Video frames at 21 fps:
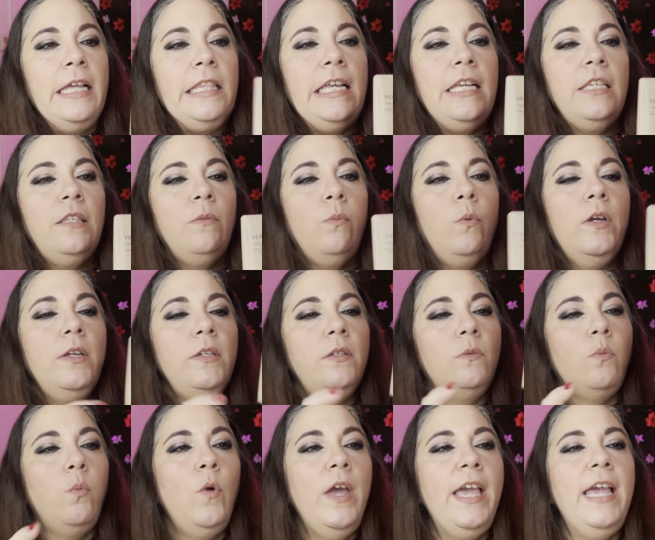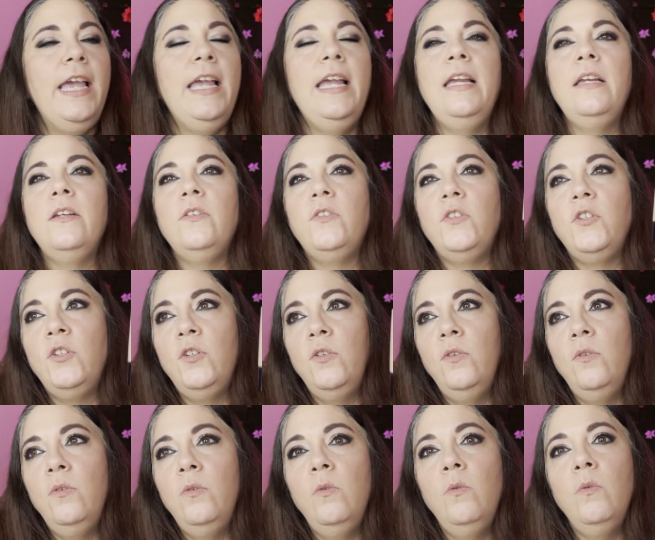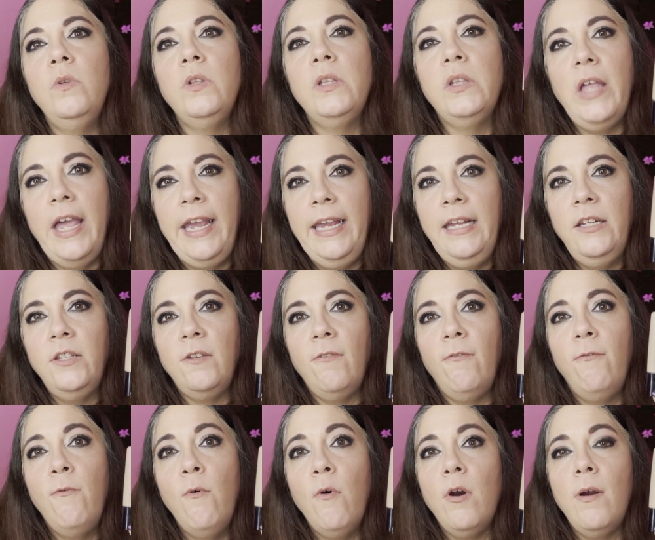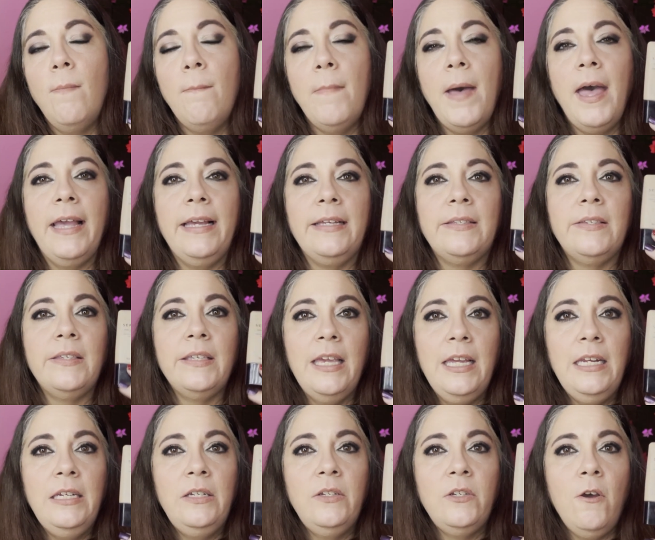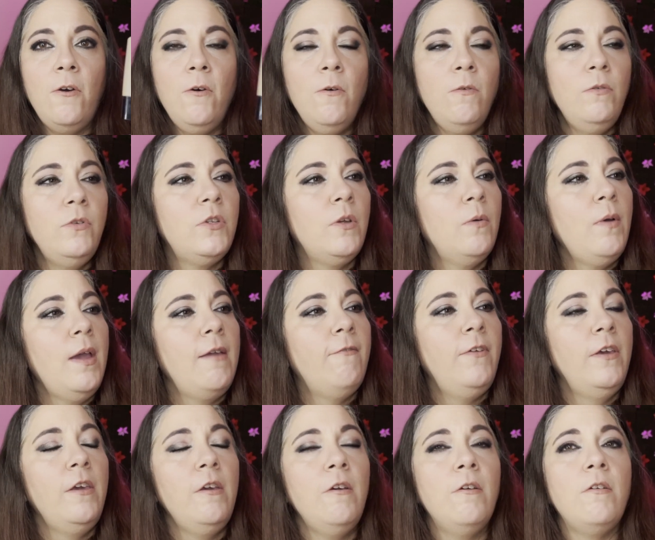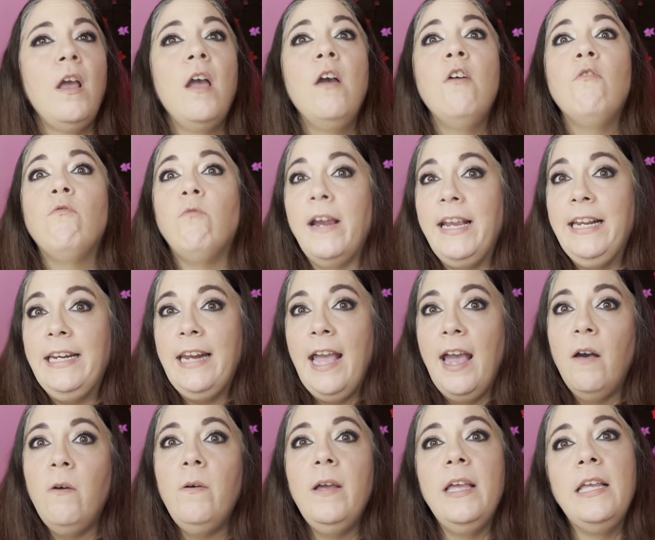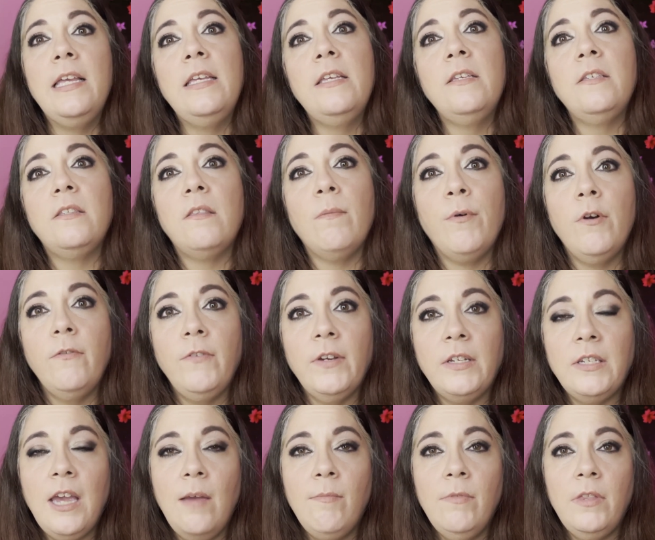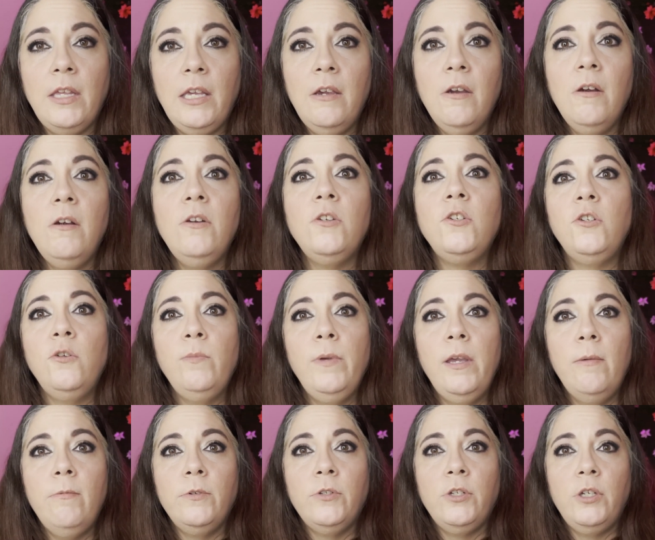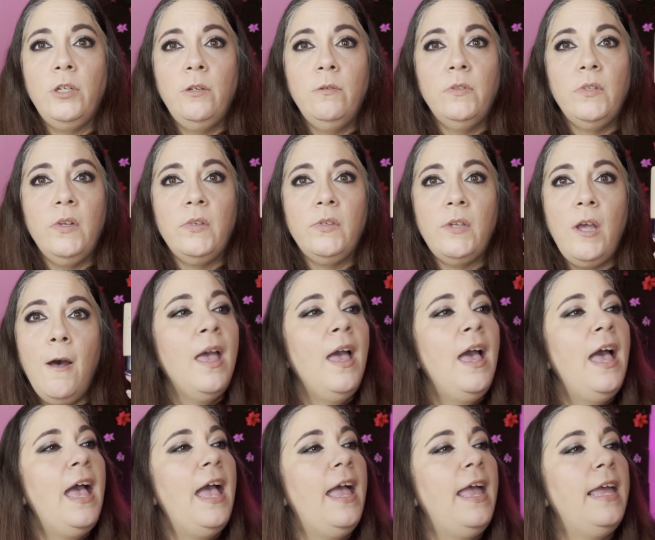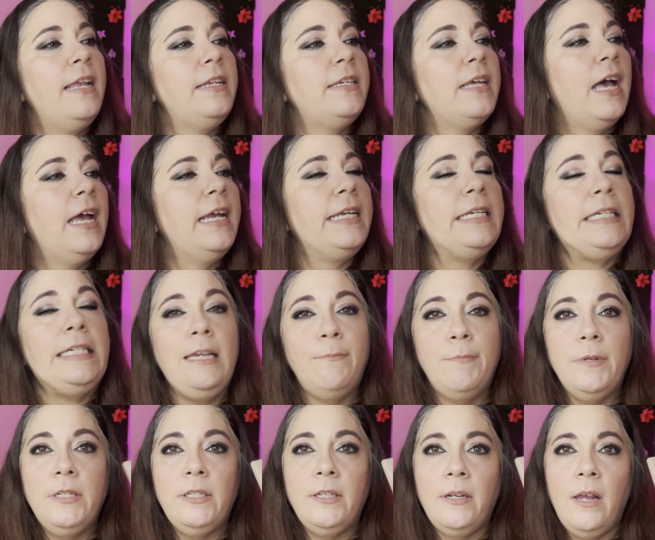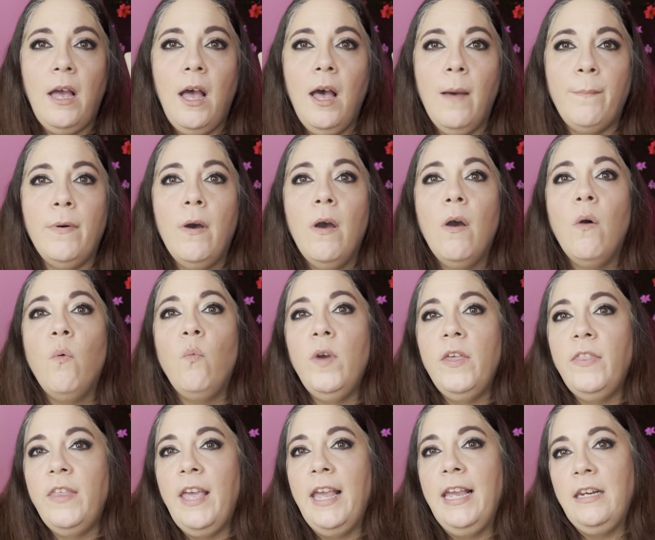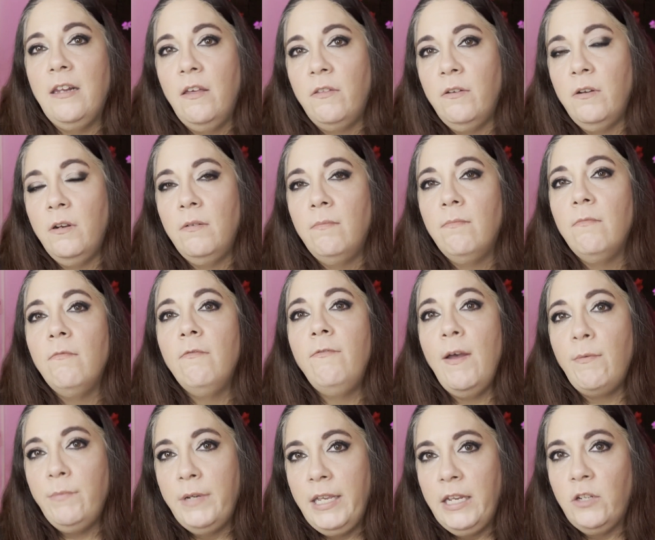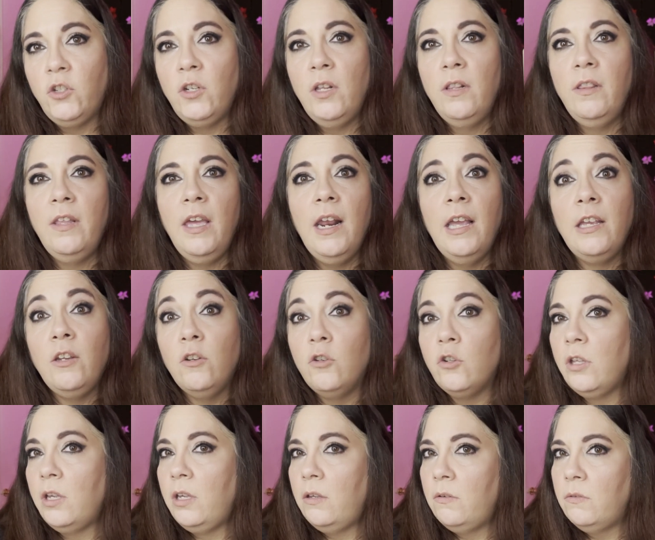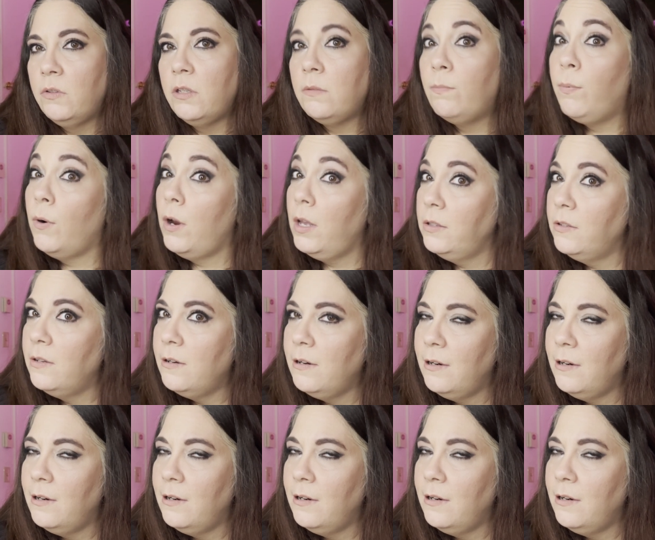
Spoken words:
This was way too light for my skin tone, so I figured right now is the perfect time of the year to be able to use this up, and I deepened it up with another foundation that I usually use as bronzer.